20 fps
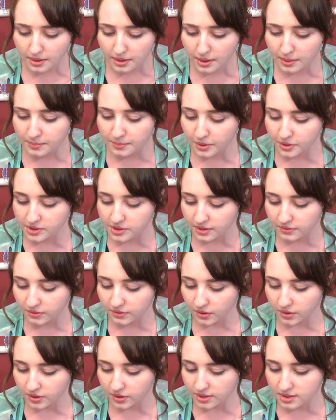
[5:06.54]
embossing
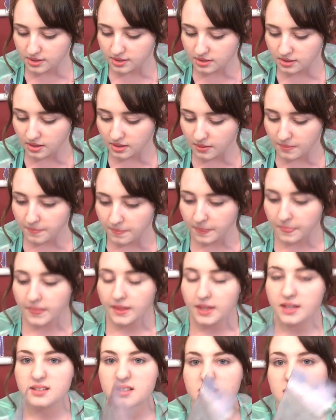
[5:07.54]
folders.
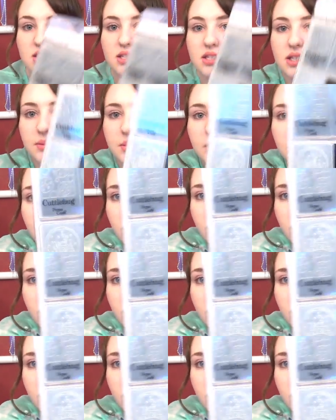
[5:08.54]
These are just some little